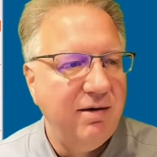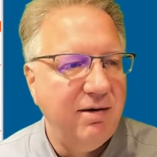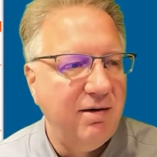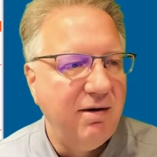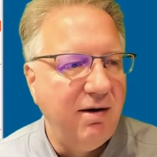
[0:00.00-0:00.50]

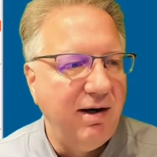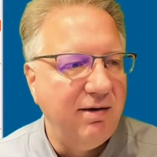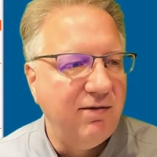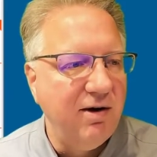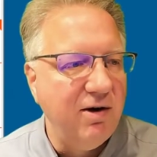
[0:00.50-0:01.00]
All right,
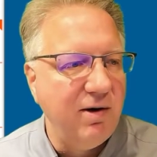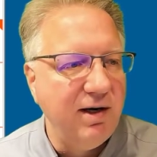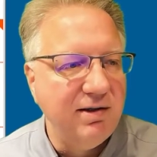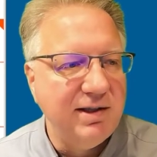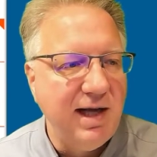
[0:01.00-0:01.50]
so
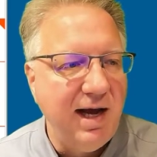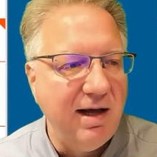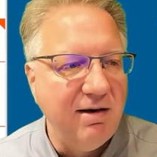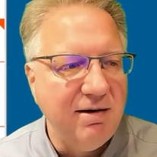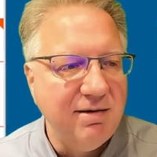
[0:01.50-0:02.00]
here's the
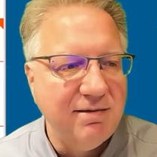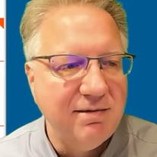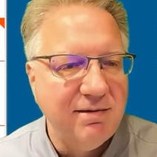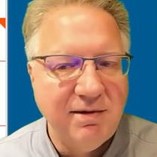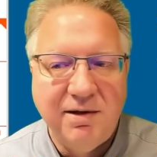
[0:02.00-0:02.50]
header.
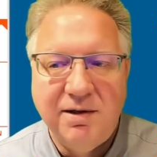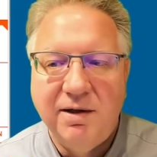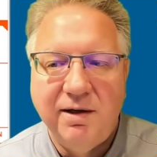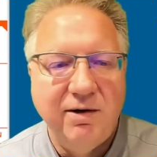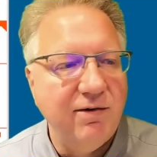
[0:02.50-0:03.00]

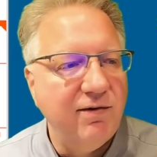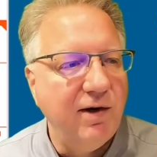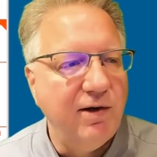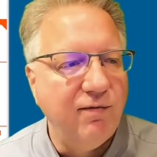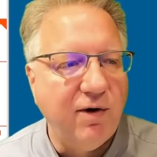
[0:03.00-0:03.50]
Here's the
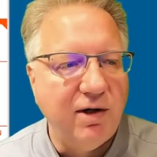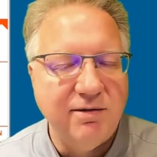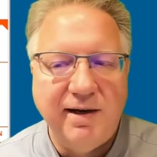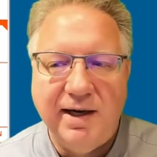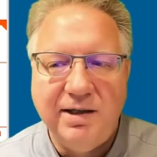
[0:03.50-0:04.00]
default
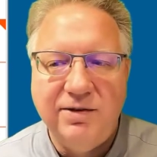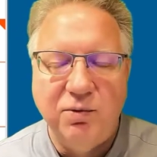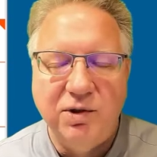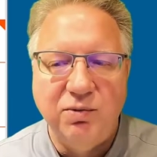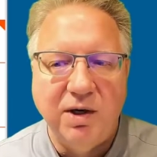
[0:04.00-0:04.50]
text,
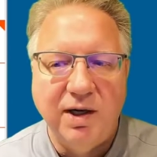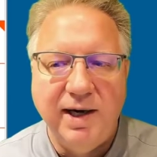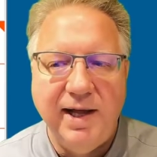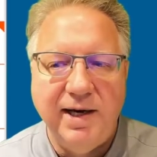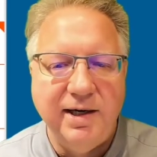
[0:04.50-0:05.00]
which we're going to
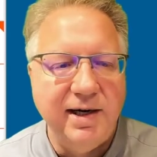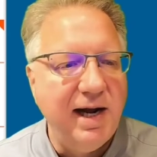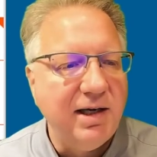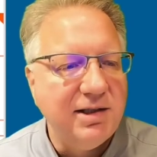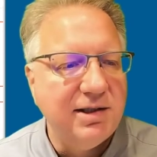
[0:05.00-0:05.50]
edit
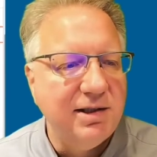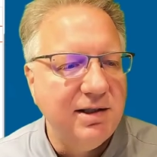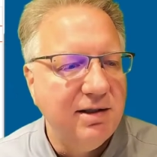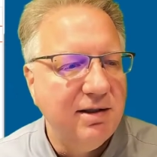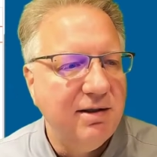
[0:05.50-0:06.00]
next.
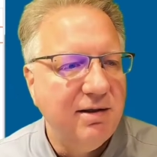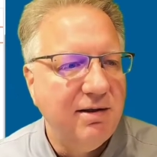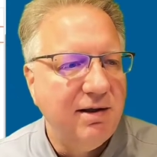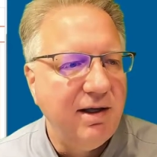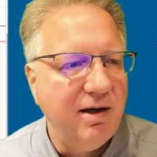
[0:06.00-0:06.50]

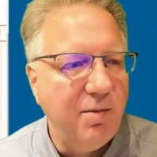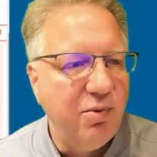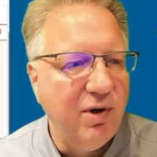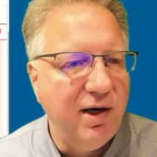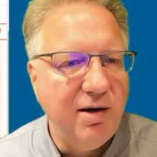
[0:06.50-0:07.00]
I put
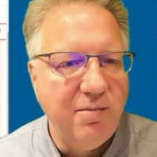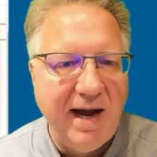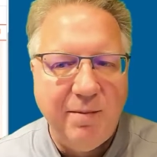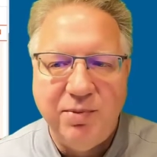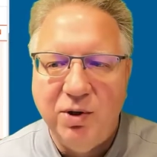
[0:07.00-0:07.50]
in a
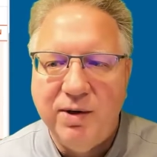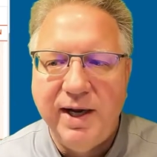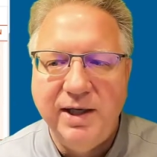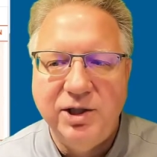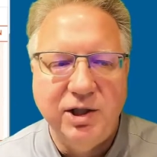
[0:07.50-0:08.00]
map
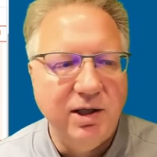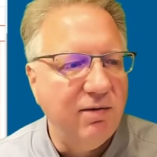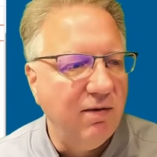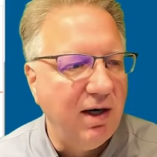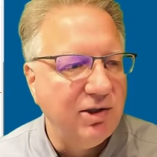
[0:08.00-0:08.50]
location in
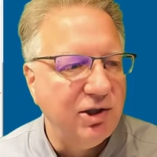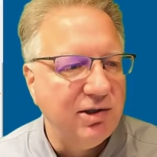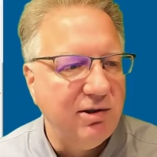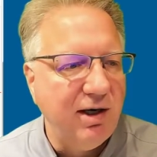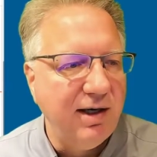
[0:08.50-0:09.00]
Rochester,
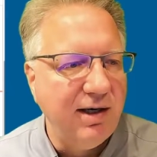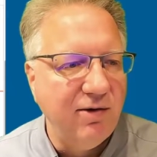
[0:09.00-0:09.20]
and here's the